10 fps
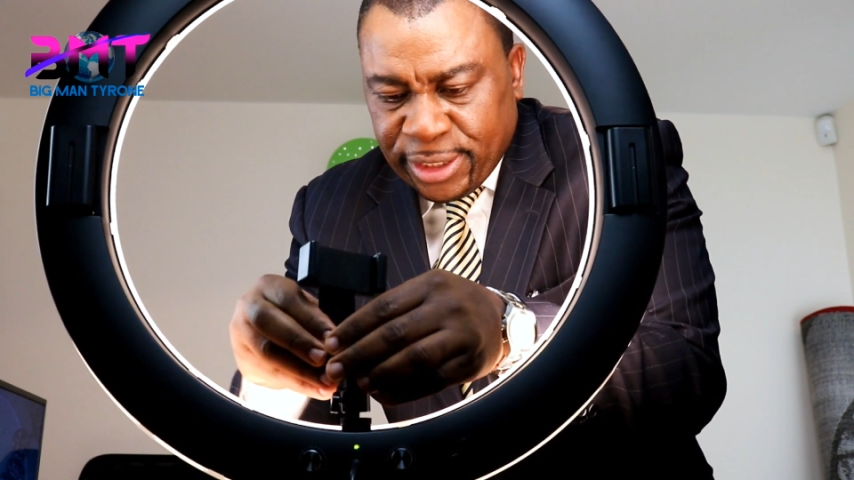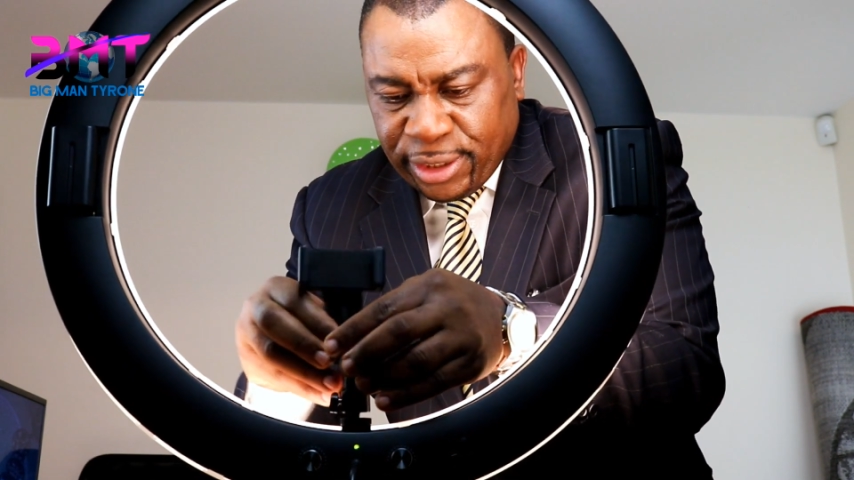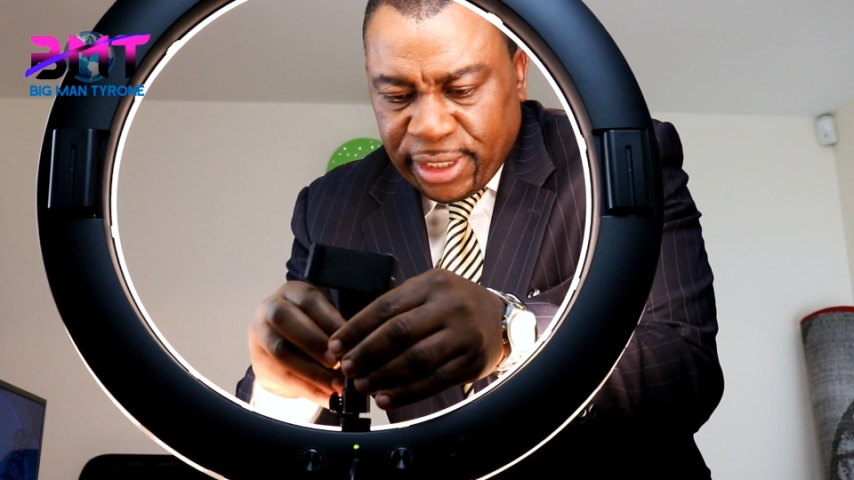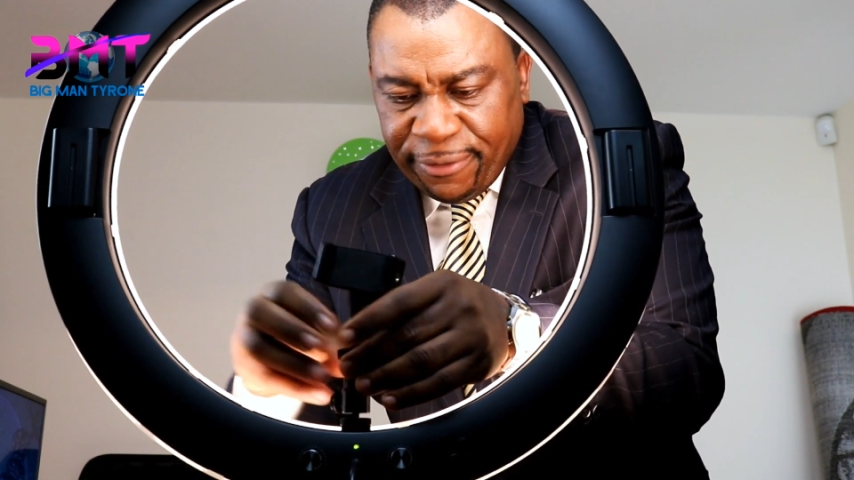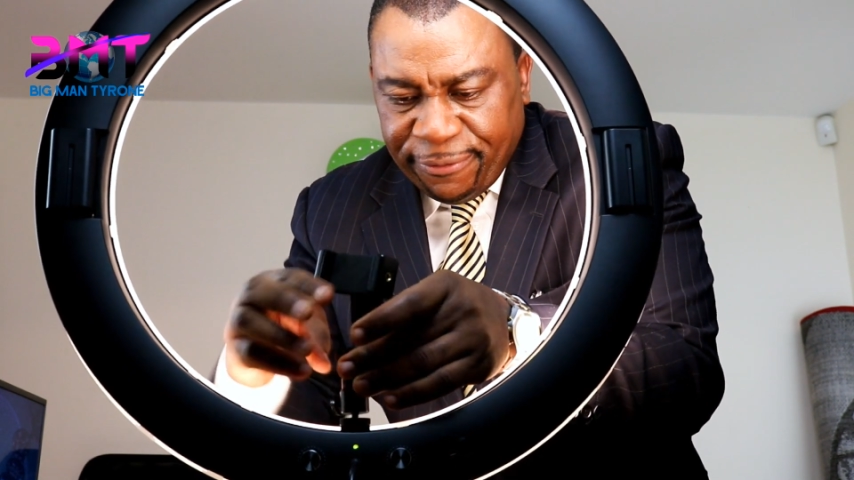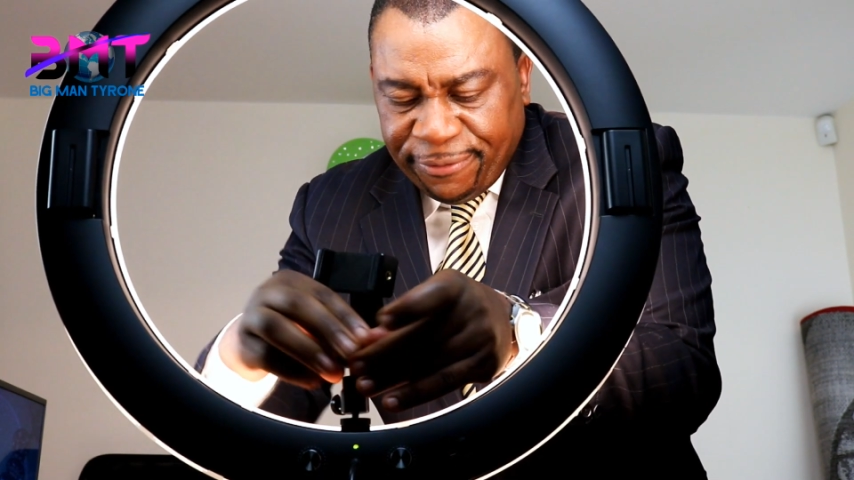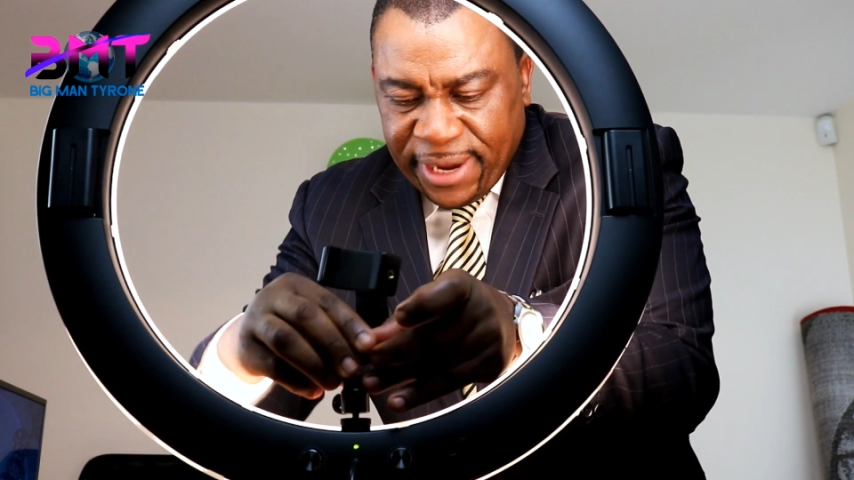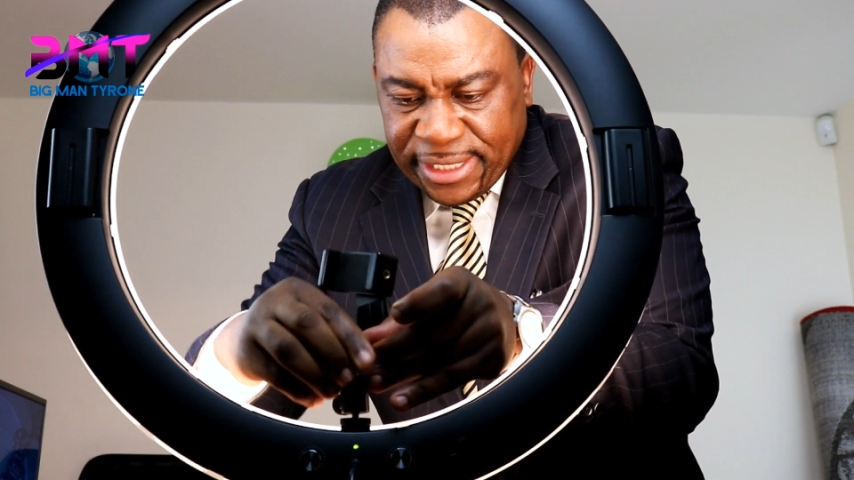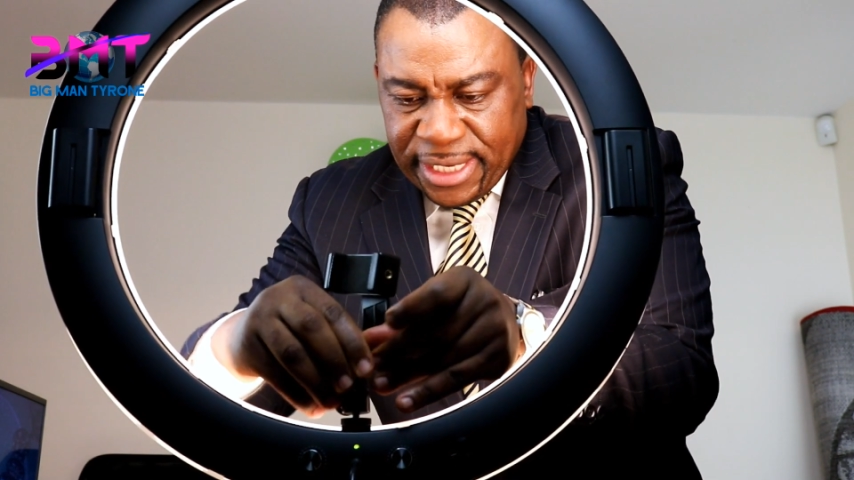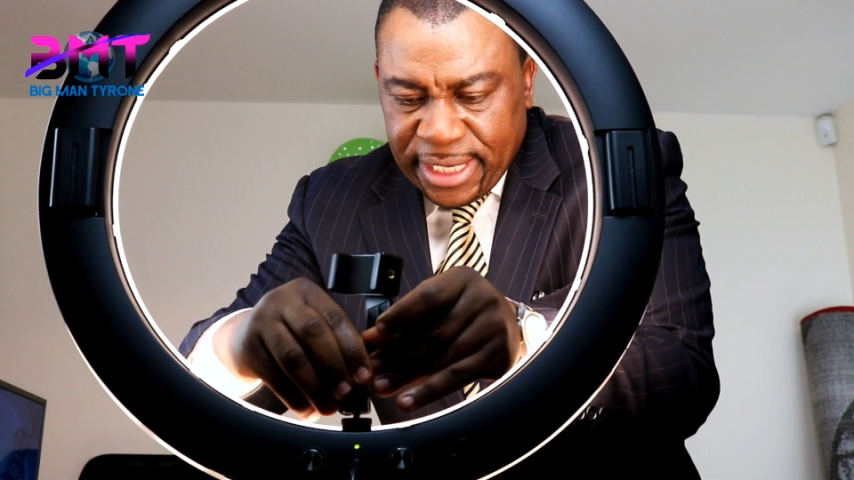Just
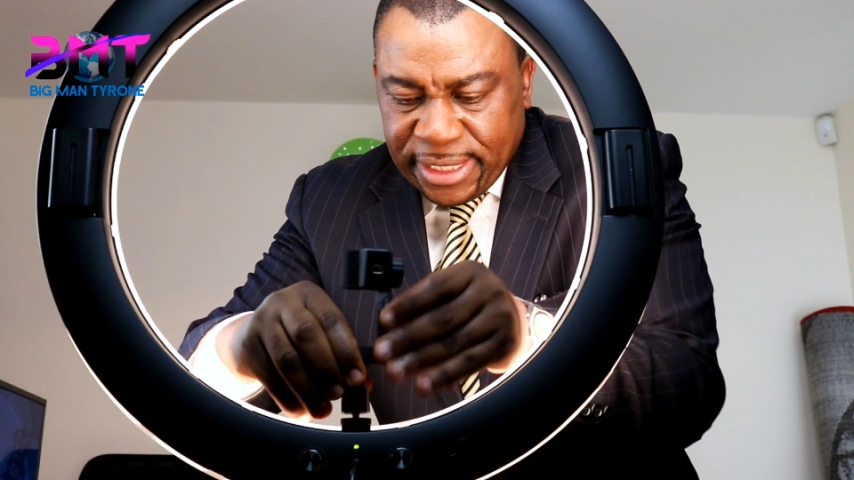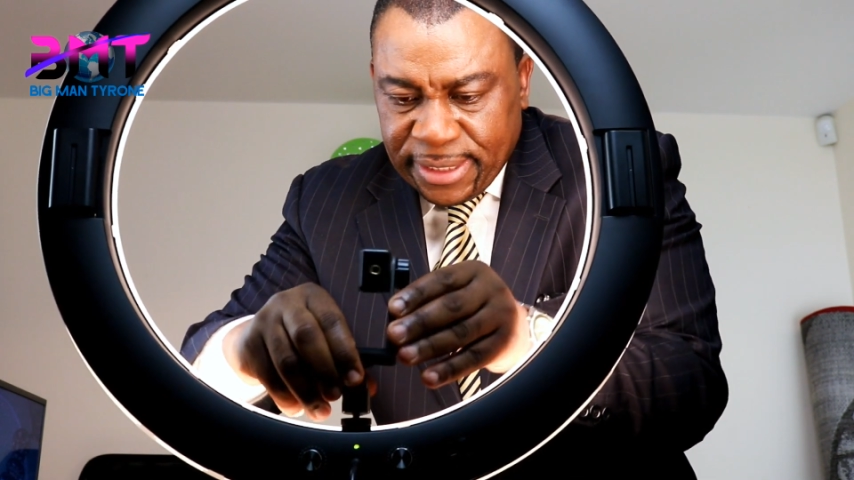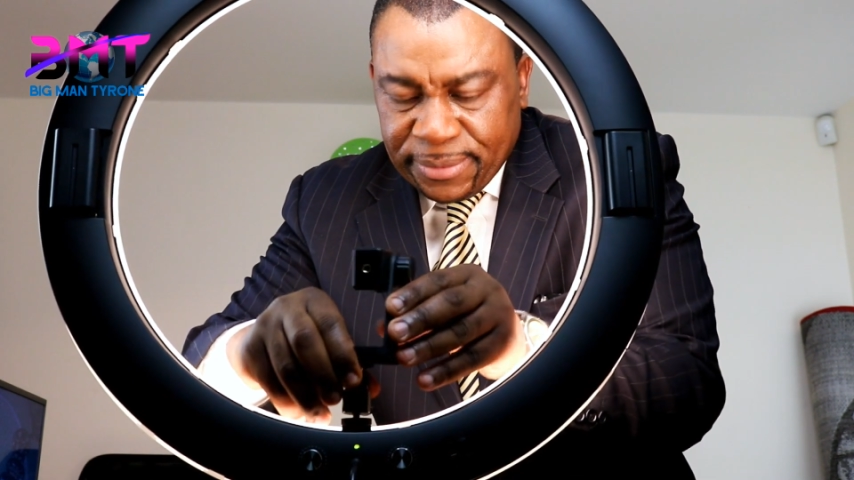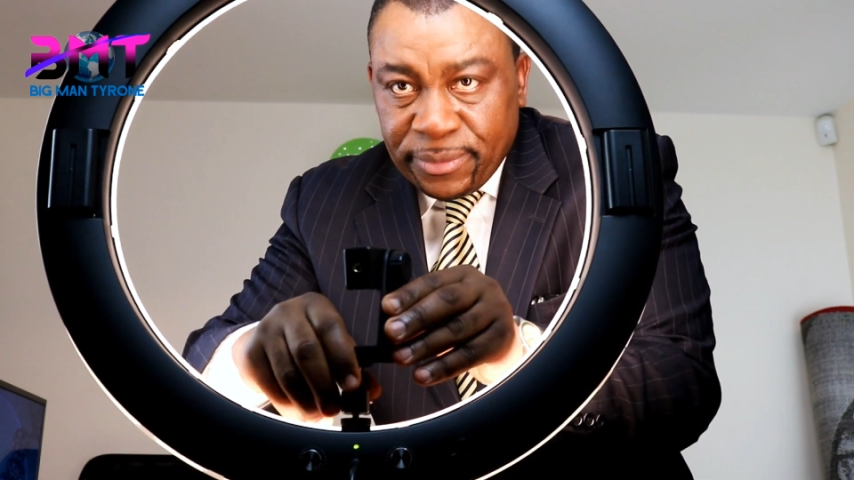fasten it.